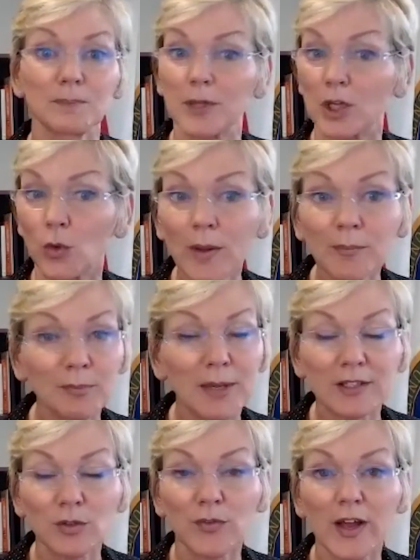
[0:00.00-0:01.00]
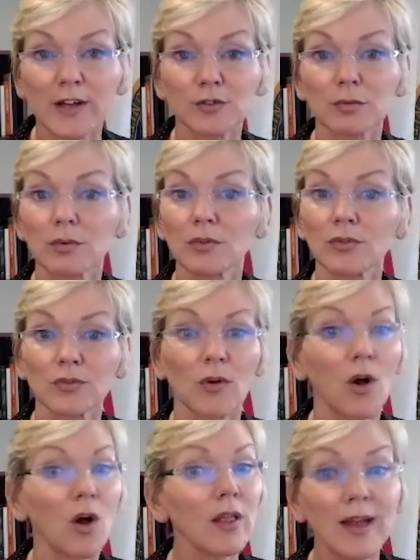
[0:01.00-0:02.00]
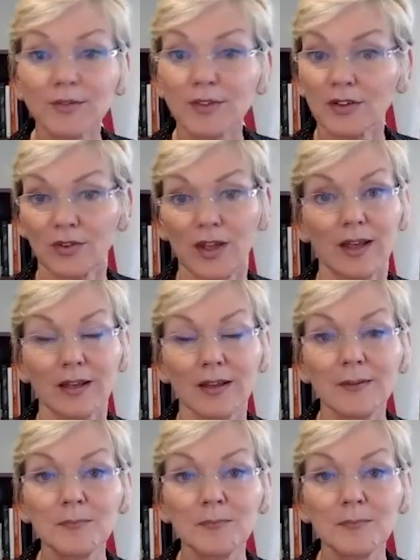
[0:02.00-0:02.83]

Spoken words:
equipment manufacturers all have to say.